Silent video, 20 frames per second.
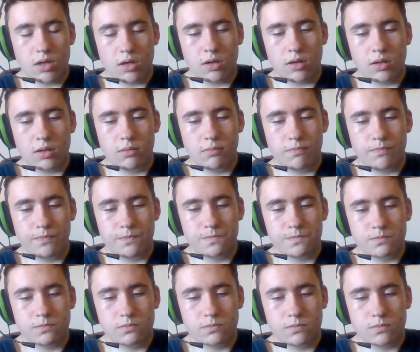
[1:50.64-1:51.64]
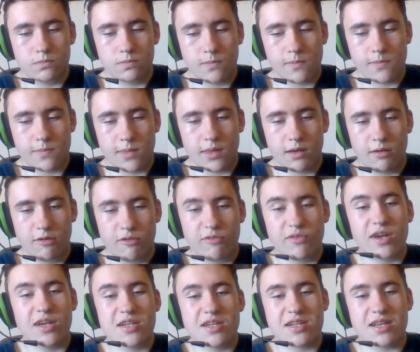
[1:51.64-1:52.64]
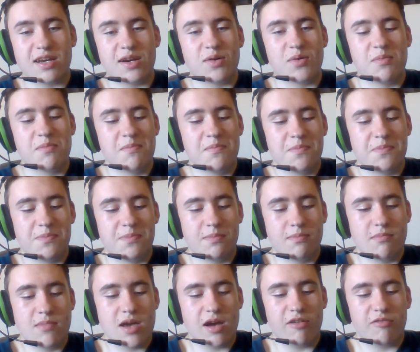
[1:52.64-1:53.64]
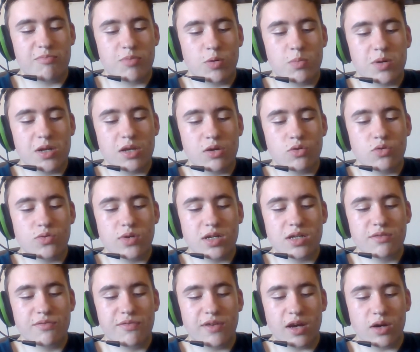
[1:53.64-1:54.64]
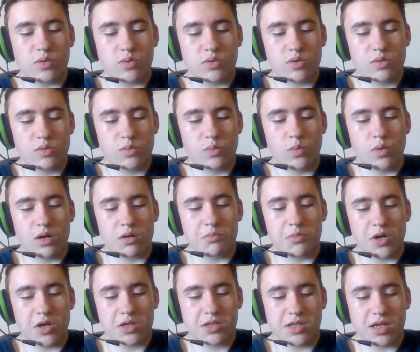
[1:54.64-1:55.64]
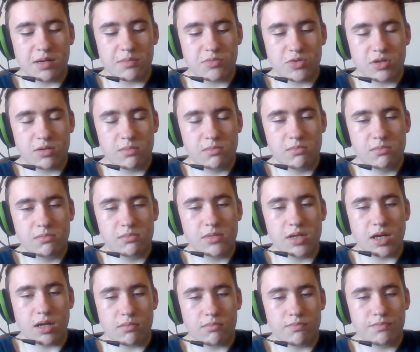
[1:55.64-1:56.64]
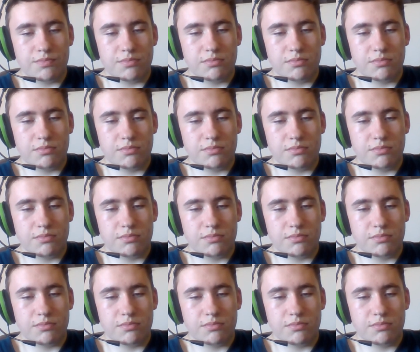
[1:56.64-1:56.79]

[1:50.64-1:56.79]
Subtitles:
I, FAZE Gill, I've probably already failed one of my exams. Yeah.